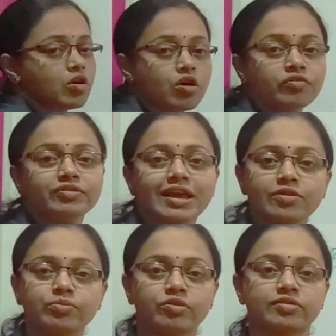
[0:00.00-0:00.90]
of
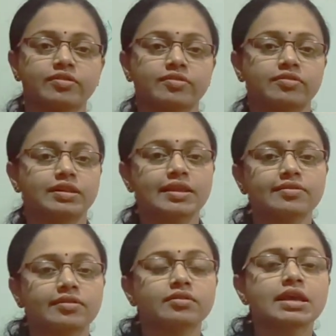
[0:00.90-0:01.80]
life processes
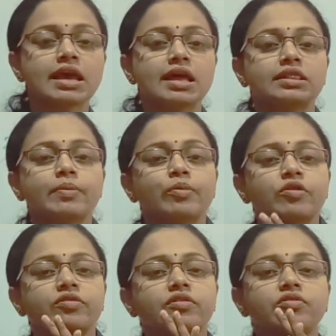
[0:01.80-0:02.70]
lesson, the
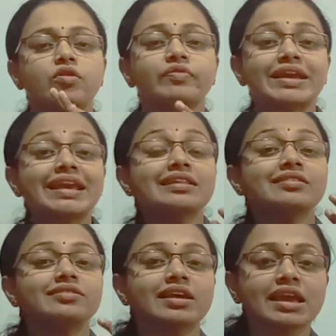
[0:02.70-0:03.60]
process of
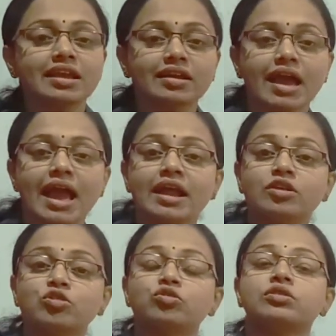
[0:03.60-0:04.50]
intake
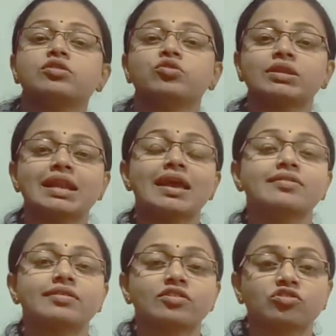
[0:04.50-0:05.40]
and
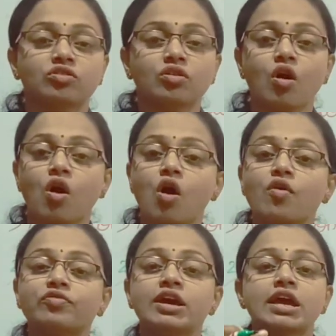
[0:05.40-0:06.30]
utilization
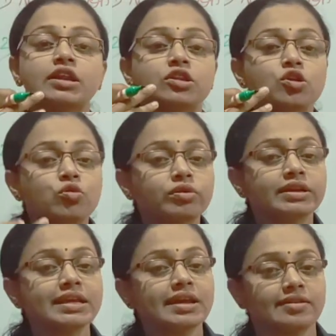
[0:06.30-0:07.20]
of
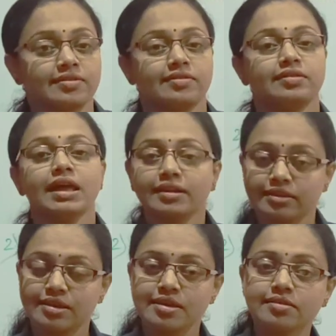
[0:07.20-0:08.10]
nutrients,
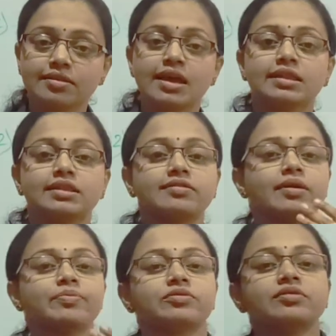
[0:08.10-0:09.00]
that is the
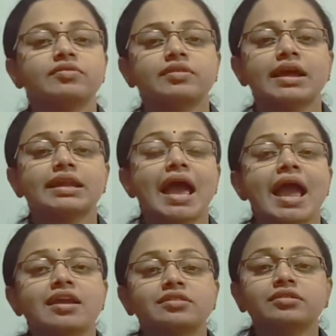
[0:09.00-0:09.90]
substance that
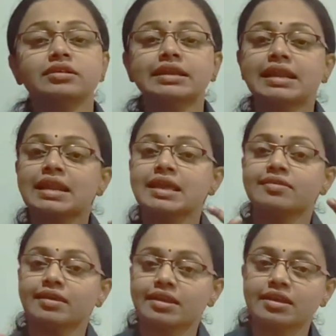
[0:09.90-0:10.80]
either
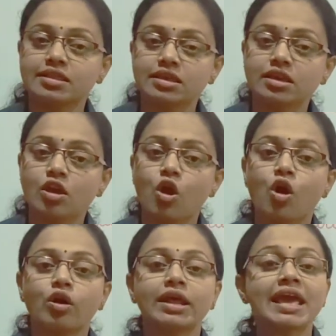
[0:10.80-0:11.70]
release energy
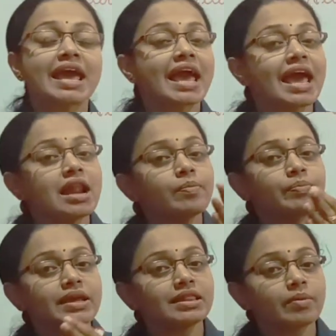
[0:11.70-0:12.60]
or
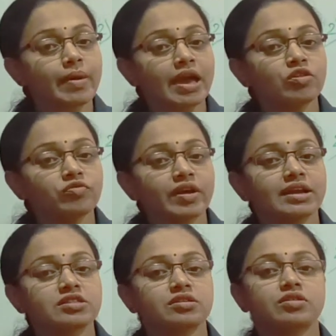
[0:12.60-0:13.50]
help in the
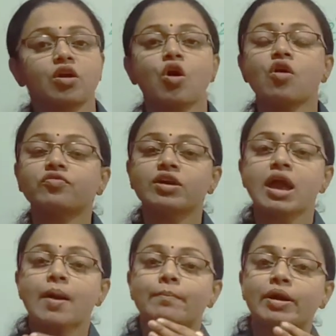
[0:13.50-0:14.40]
manufacture
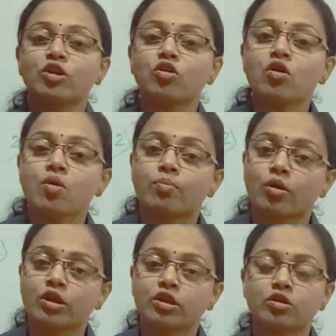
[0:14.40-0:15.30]
of
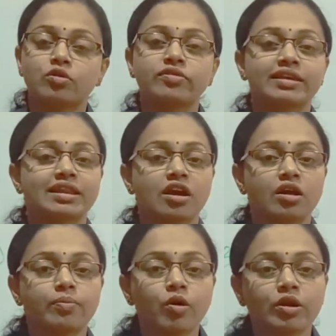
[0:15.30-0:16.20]
biomolecules in
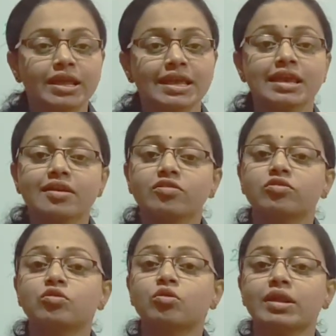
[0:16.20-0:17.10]
our body,
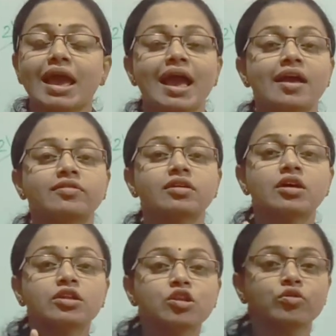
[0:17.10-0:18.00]
is known as
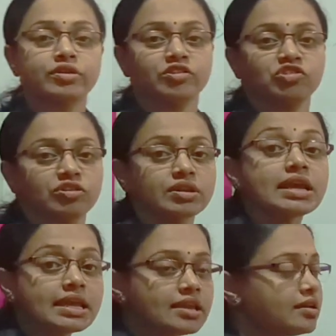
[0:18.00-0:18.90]
nutrition.
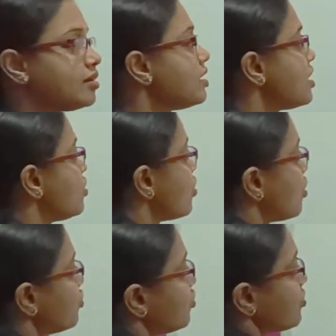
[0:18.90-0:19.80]
Here you
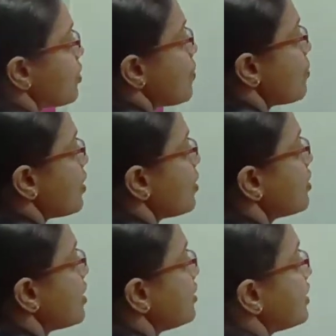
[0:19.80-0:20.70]
have to
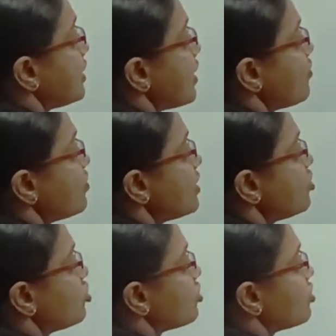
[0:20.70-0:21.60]
remember the
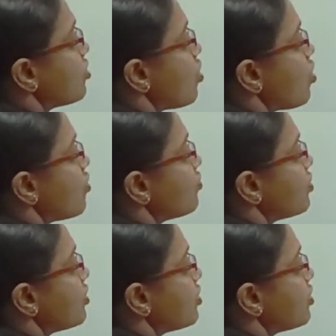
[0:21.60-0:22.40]
definition of